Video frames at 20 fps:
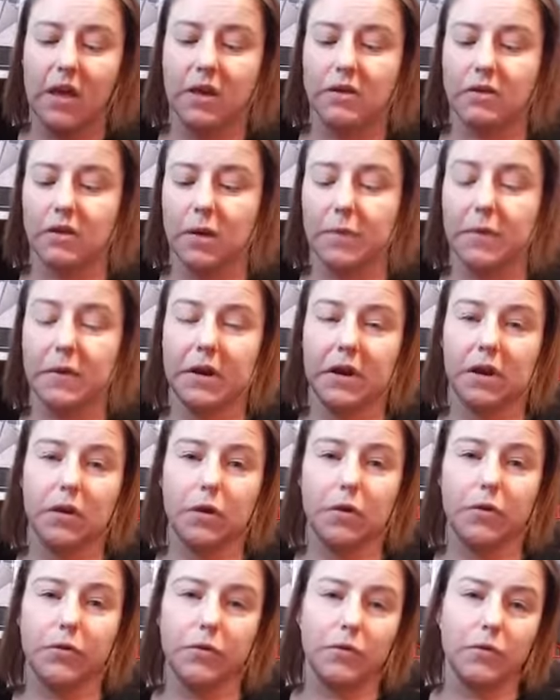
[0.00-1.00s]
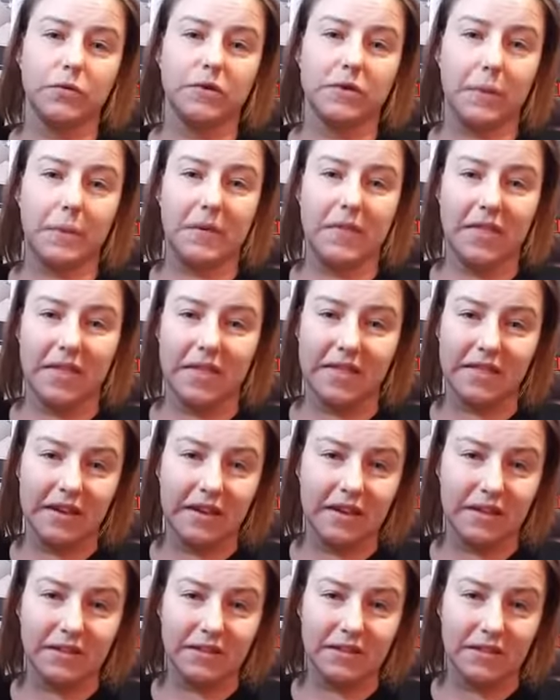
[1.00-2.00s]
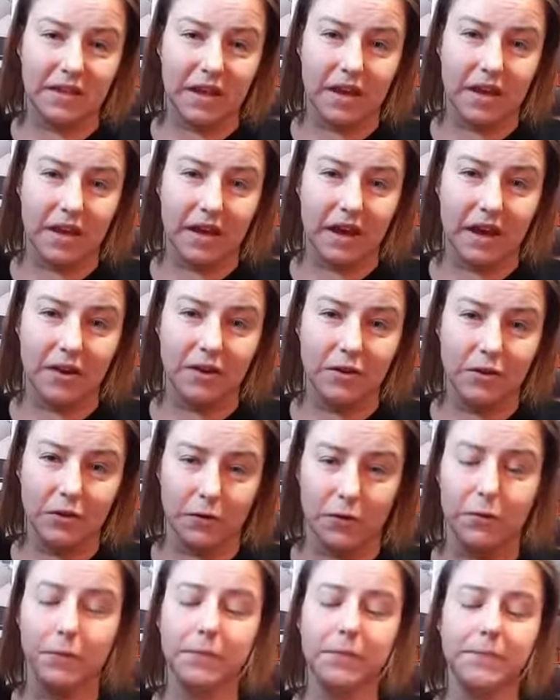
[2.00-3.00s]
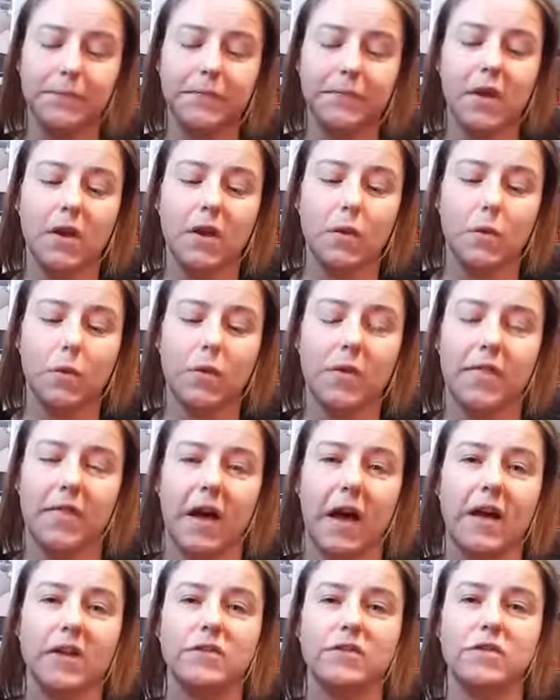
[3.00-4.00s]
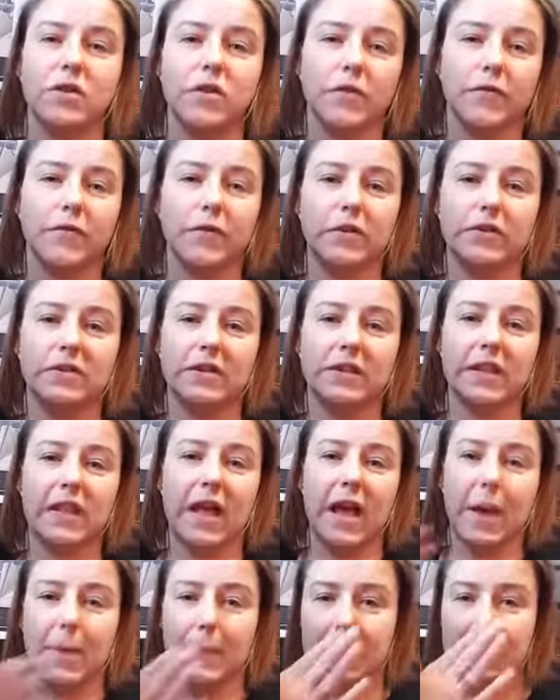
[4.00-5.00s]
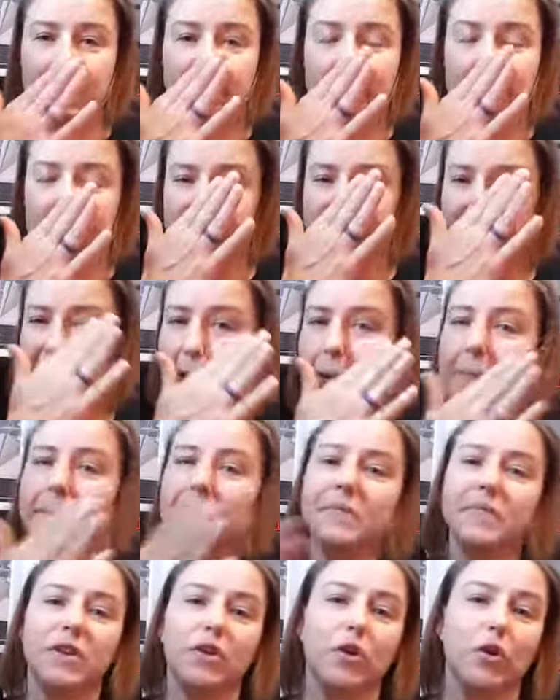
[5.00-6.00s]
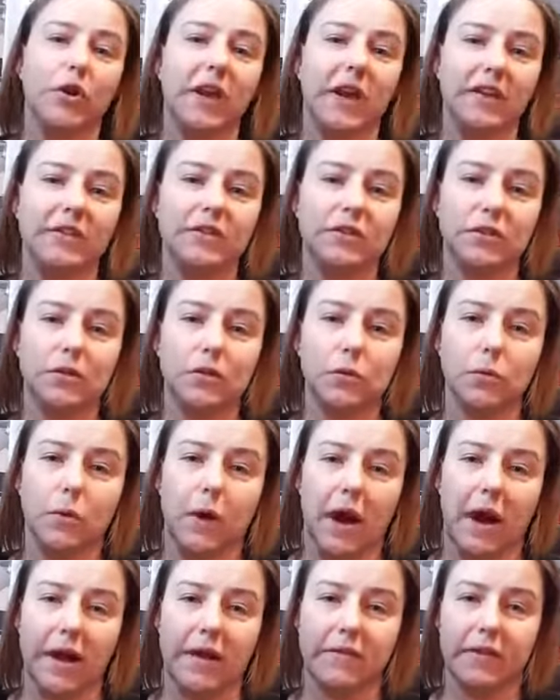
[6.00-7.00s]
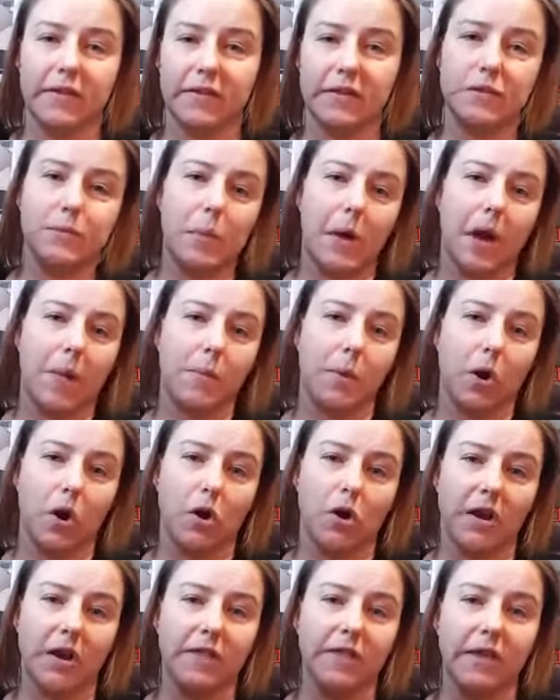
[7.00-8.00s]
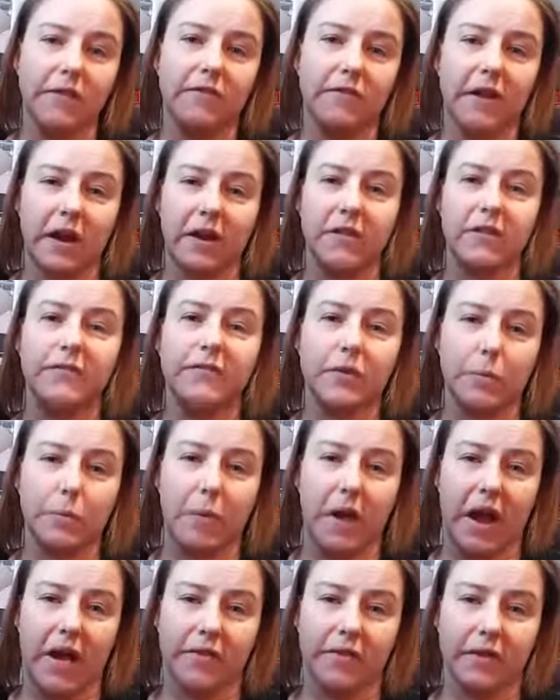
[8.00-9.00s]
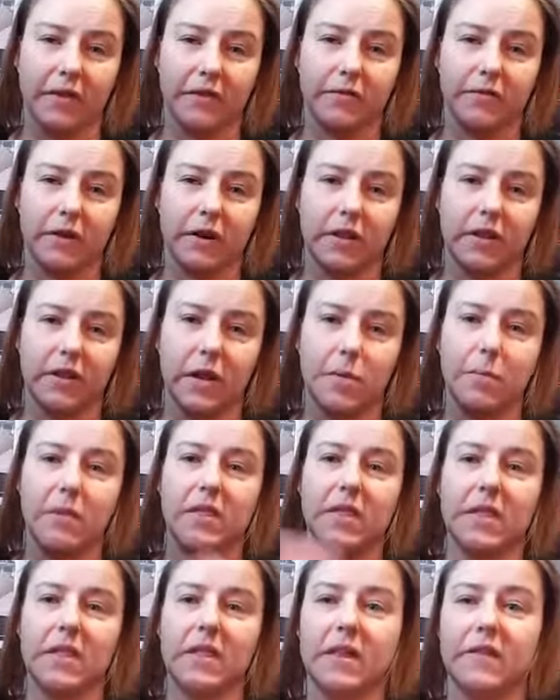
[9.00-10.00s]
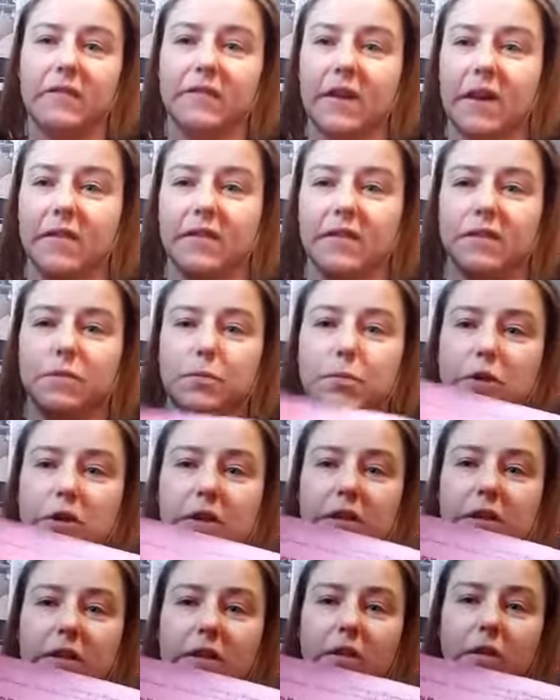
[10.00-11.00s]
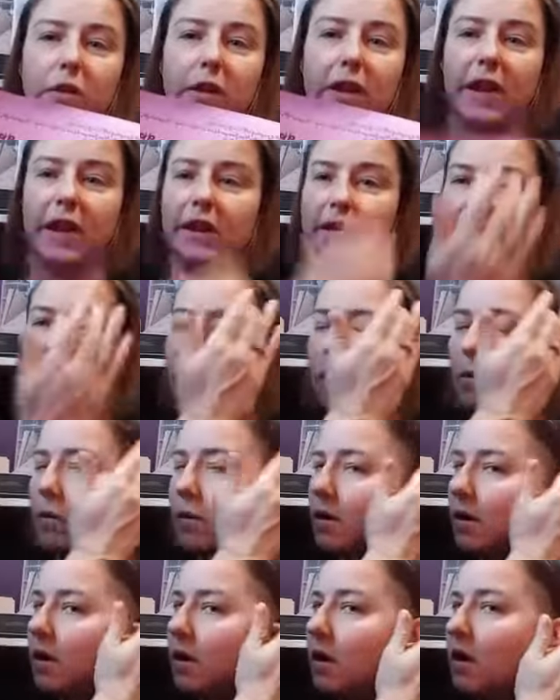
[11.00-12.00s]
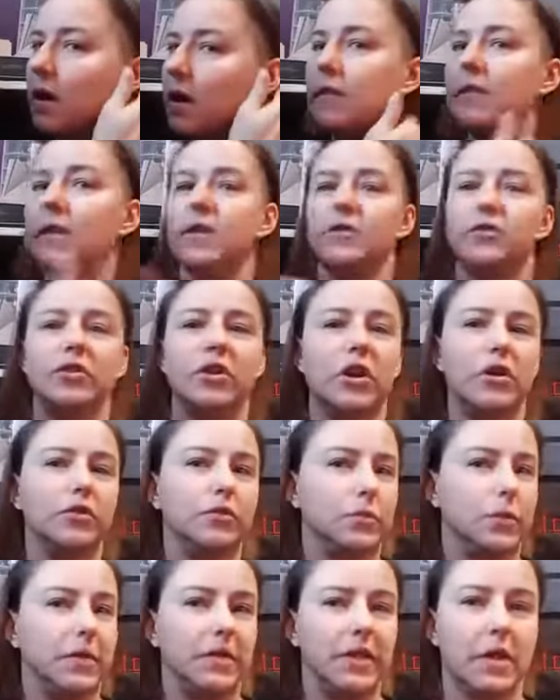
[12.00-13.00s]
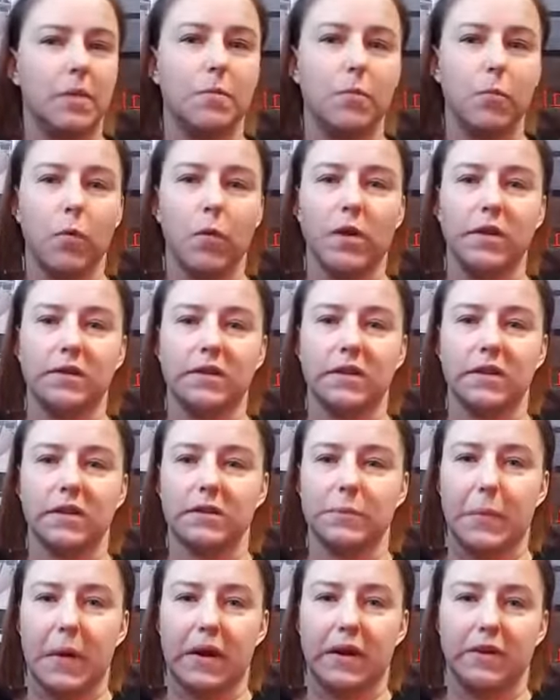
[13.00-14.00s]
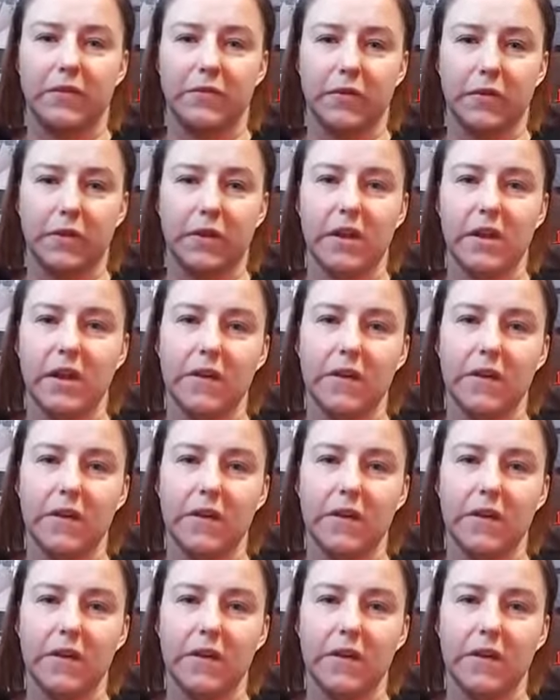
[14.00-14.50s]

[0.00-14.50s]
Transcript: So I'm going to go through some of the things that I do with that. So the first thing that happens is your guests arrive at the spa party and they've got a foot bath in front of them, and then they've got this pretty little handout that shares with them what to expect for the